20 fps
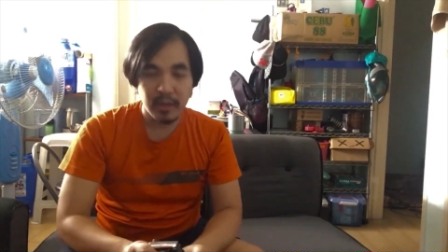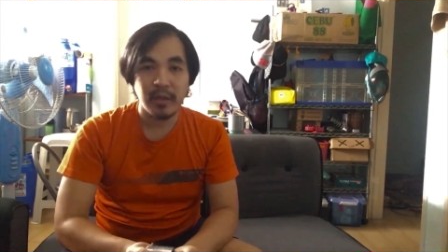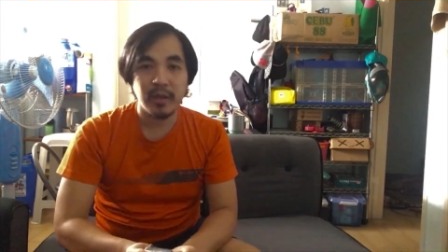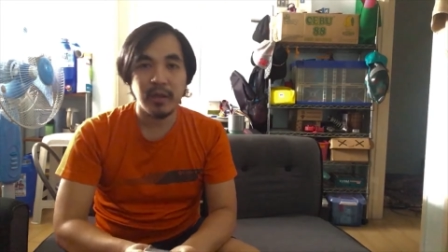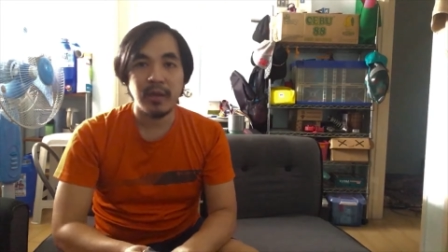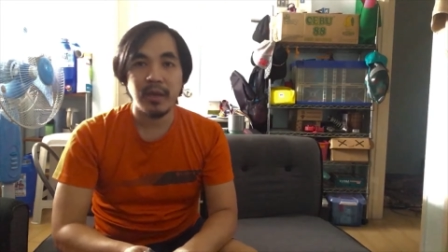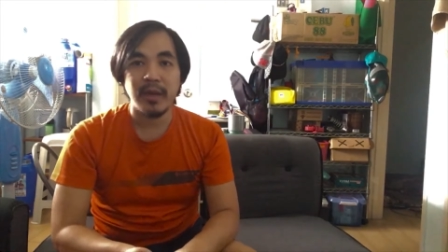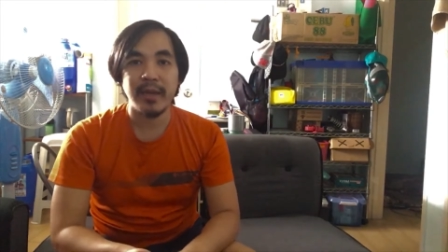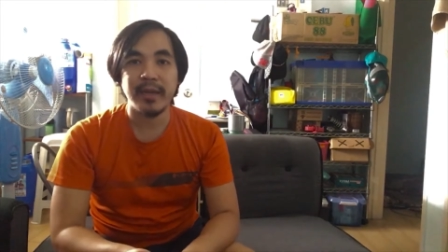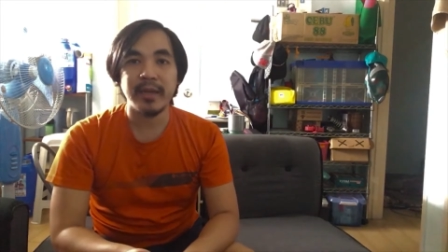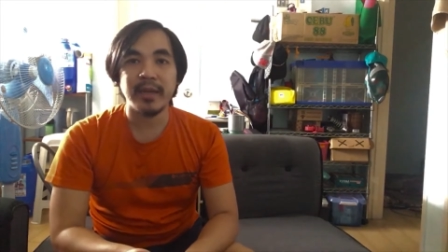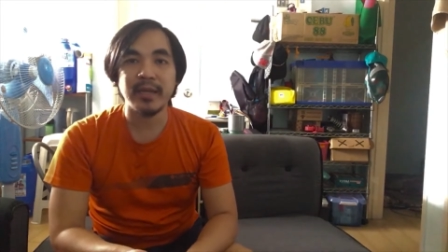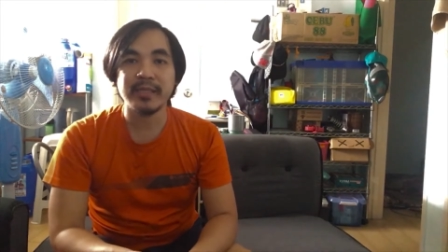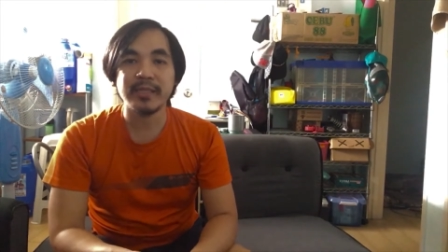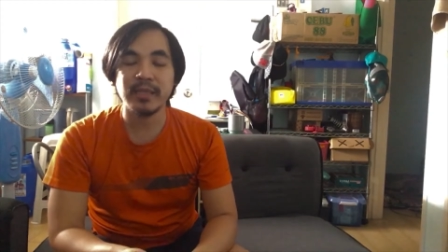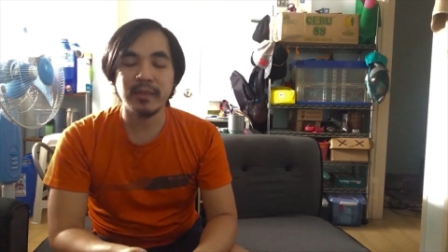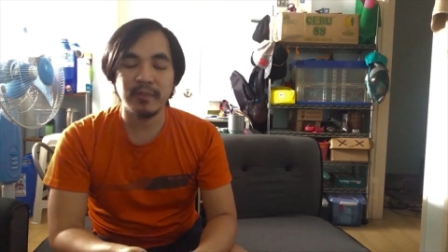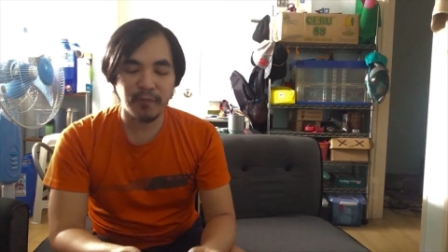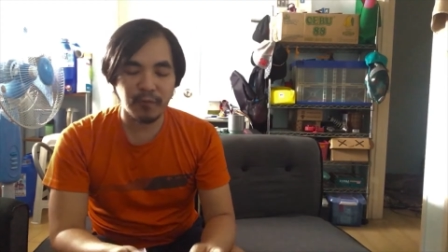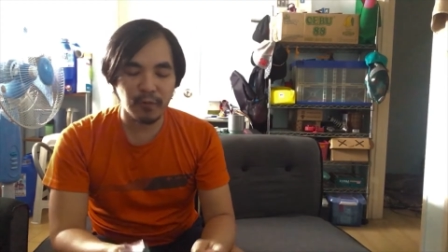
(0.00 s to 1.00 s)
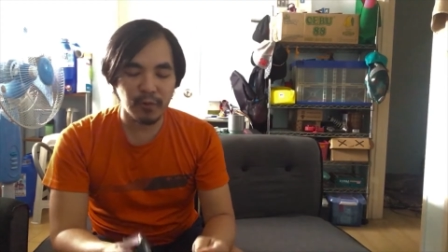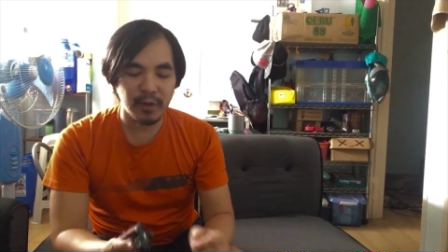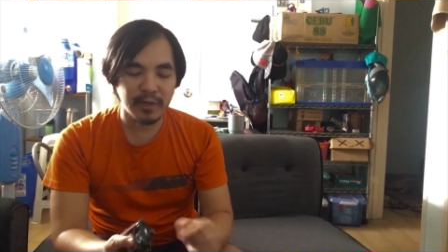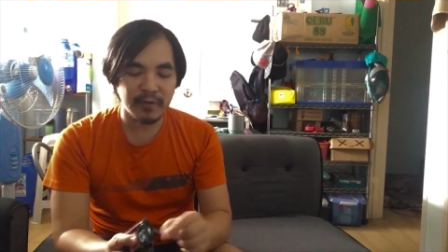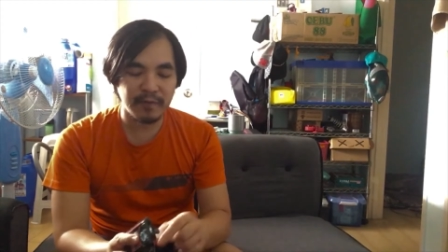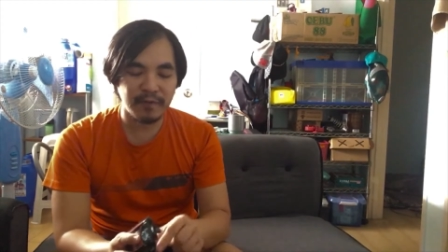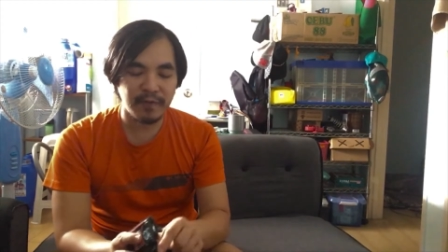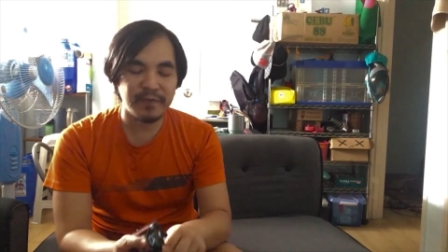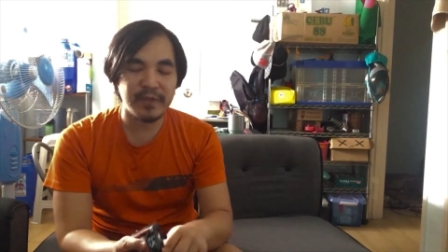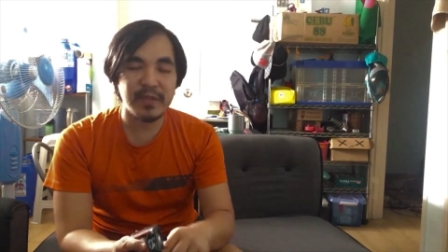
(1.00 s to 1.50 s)
I got some
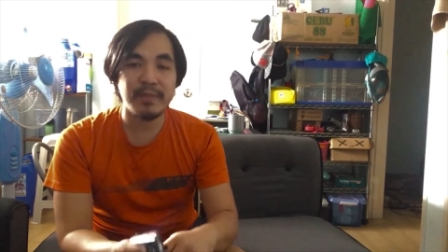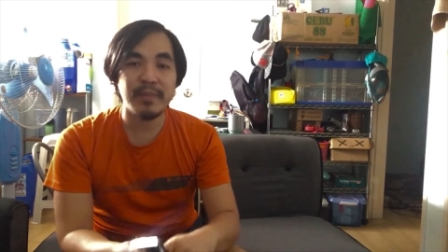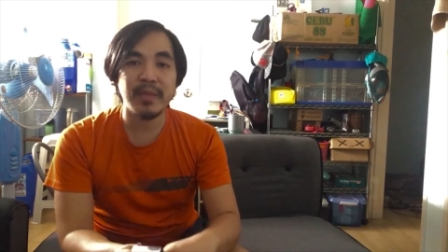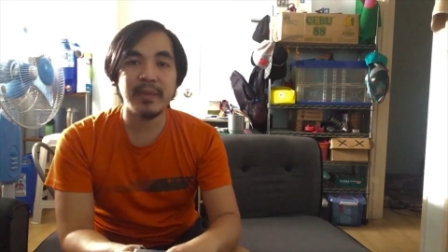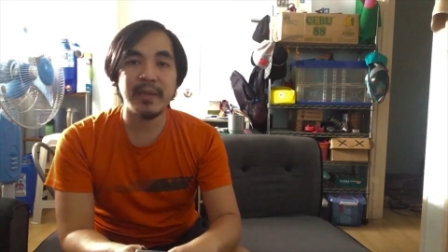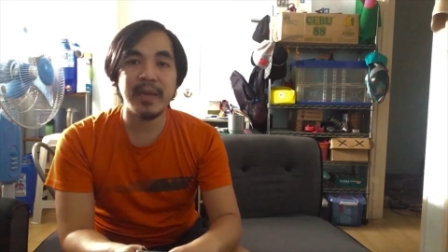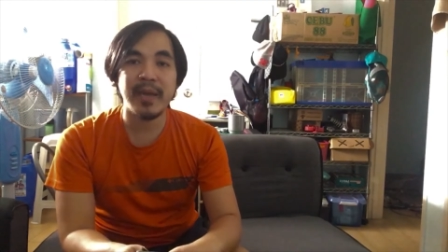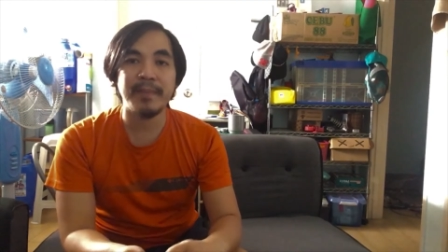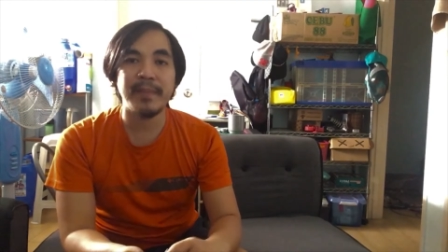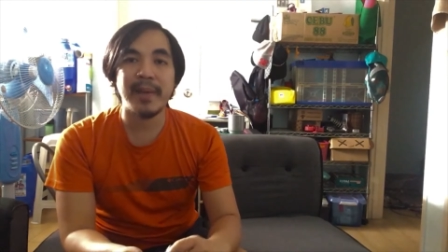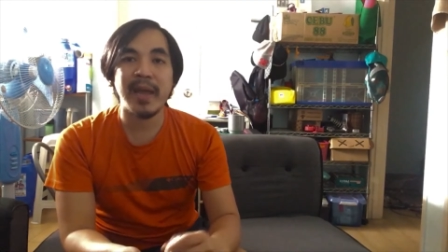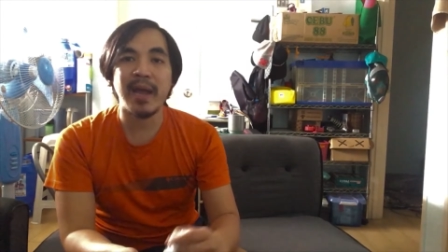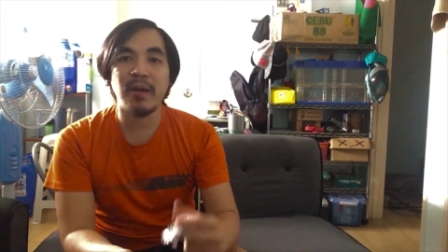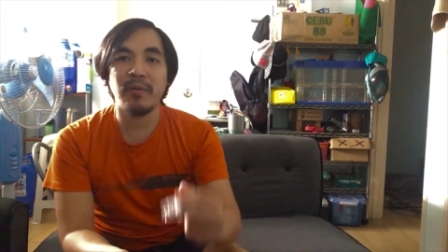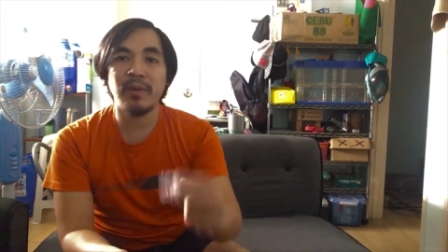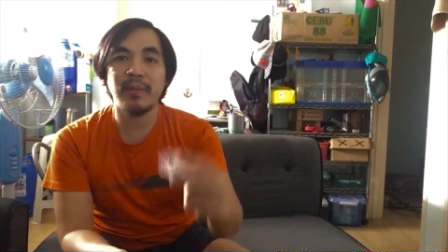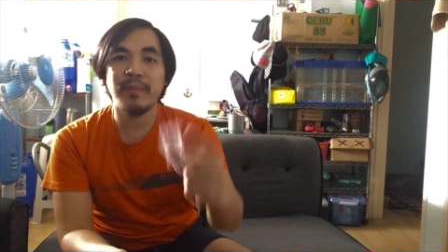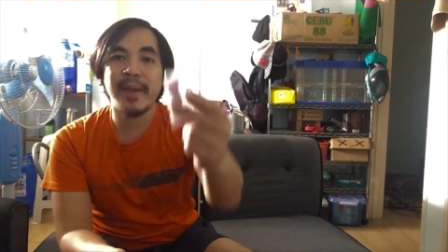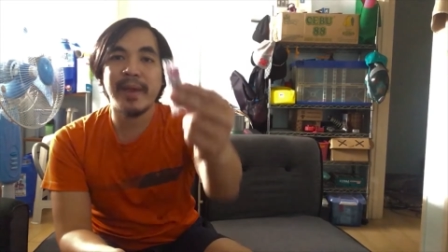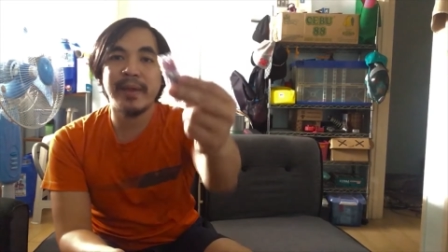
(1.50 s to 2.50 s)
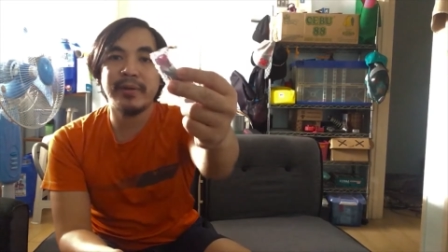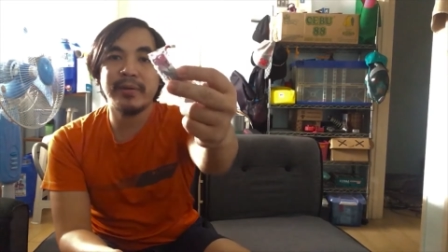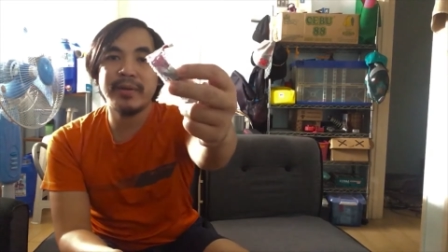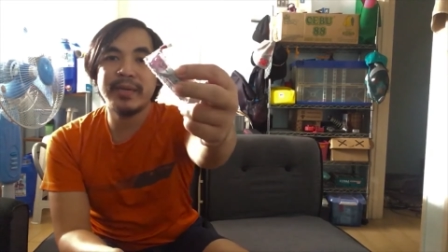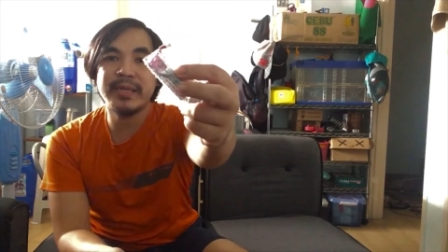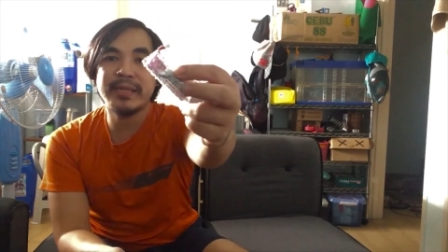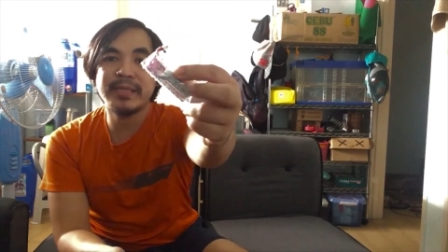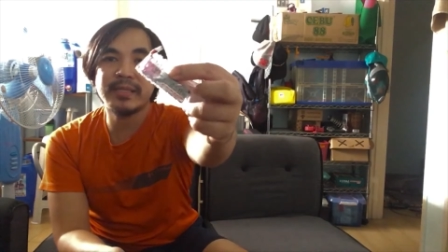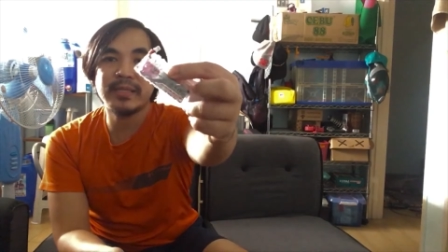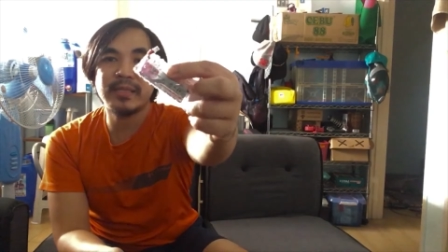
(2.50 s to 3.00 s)
450 milliamp hour batteries.